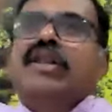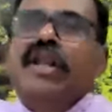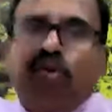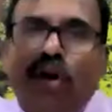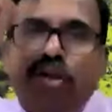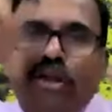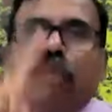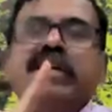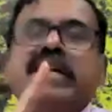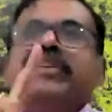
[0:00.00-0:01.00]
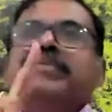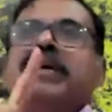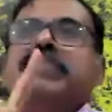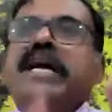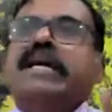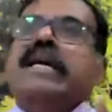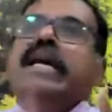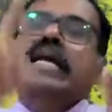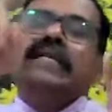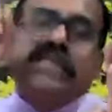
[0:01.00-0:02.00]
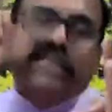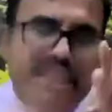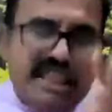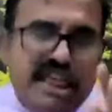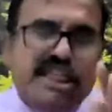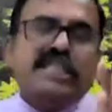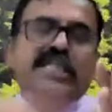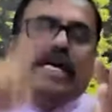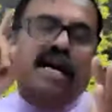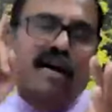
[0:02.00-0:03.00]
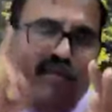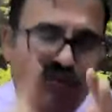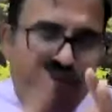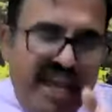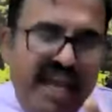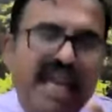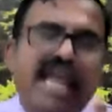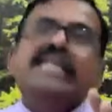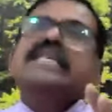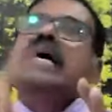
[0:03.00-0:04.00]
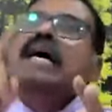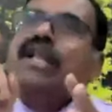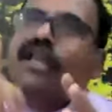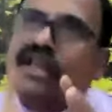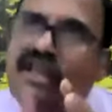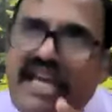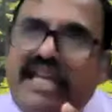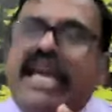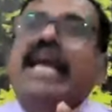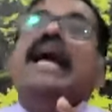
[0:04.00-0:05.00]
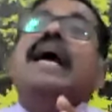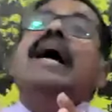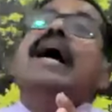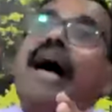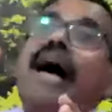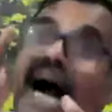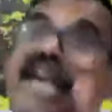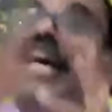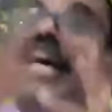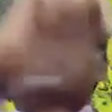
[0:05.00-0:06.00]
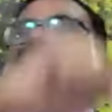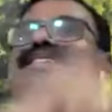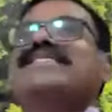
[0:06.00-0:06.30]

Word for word: The total objectification of subject is sensations, feelings, thinking, ideas.